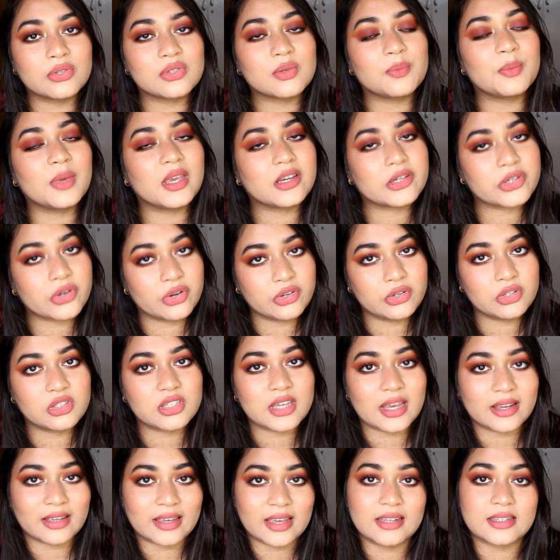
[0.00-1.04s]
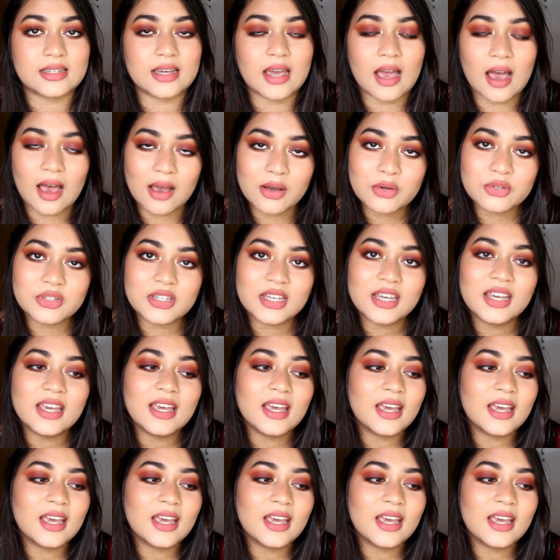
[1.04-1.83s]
so make sure you check it out,